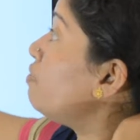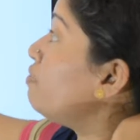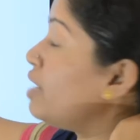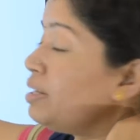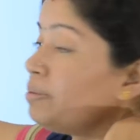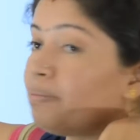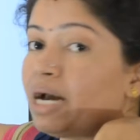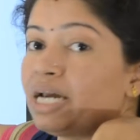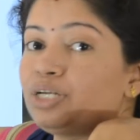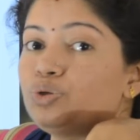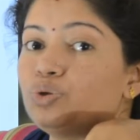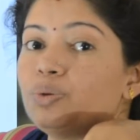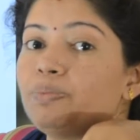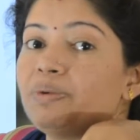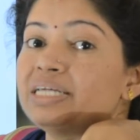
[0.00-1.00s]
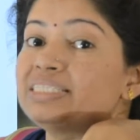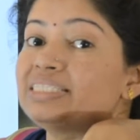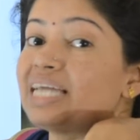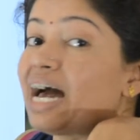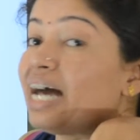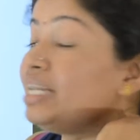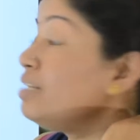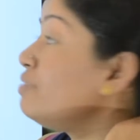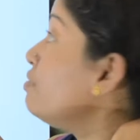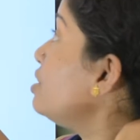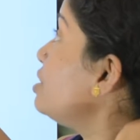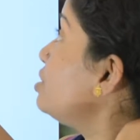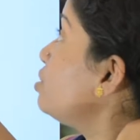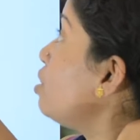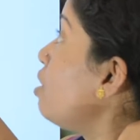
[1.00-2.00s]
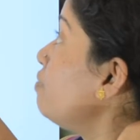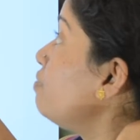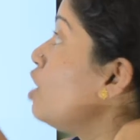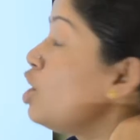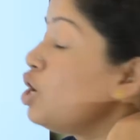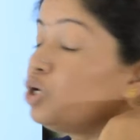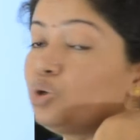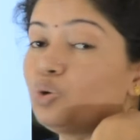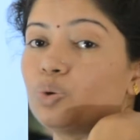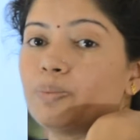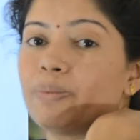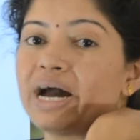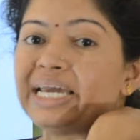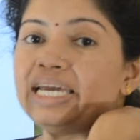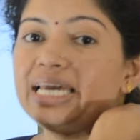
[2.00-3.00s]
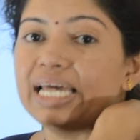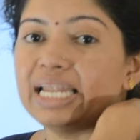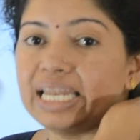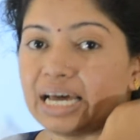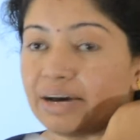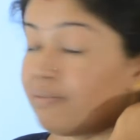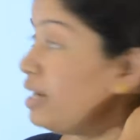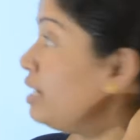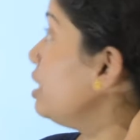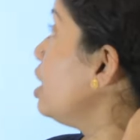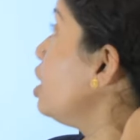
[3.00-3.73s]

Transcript: 1 by 2 plus tan inverse of 2 by 11.